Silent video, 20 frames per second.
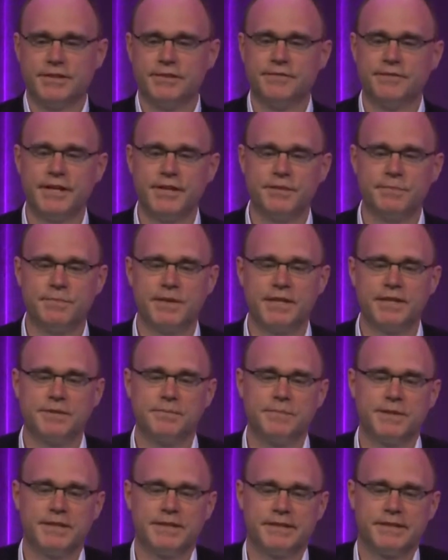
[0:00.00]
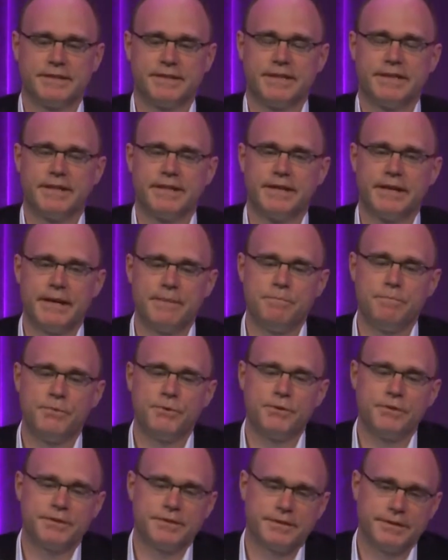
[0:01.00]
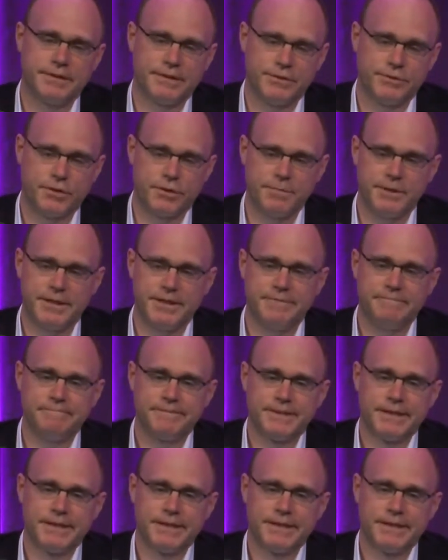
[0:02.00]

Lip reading: Innovation Management in Hamburg, Germany.